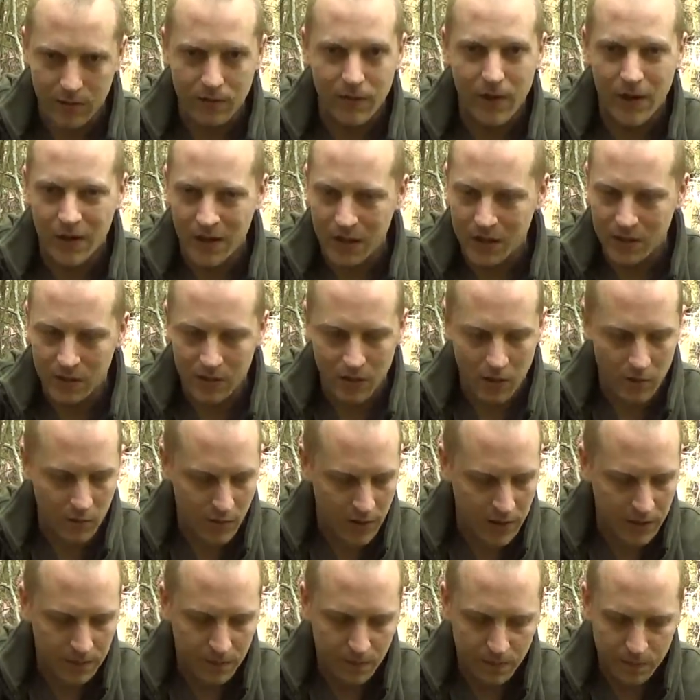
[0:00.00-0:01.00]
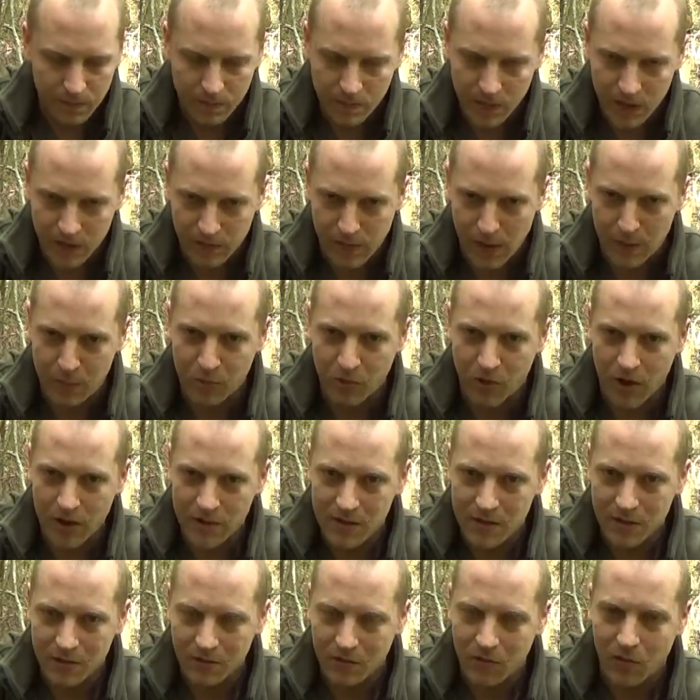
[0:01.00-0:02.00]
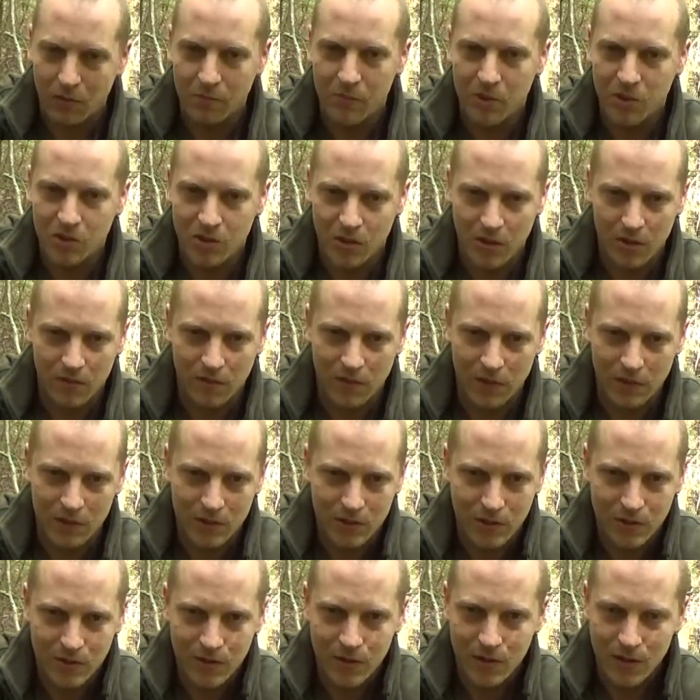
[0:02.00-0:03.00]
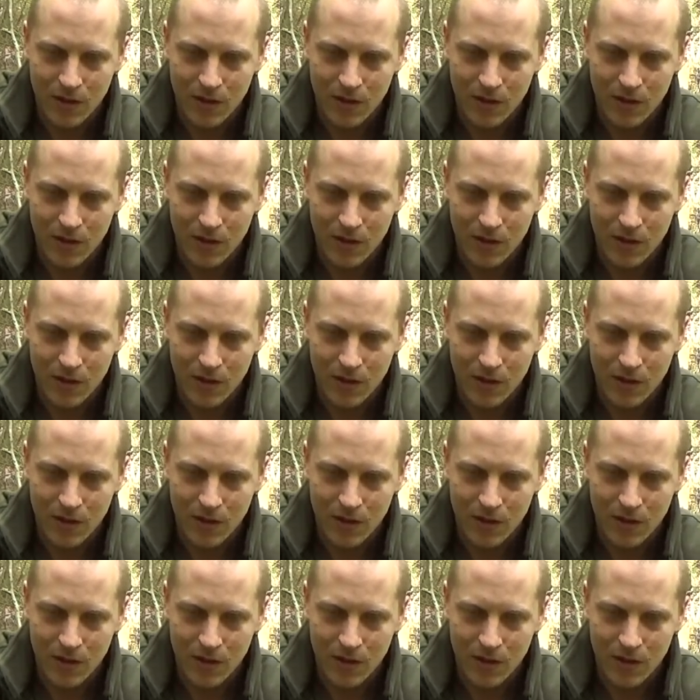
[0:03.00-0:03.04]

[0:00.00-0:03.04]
very slowly evaporating from the surface.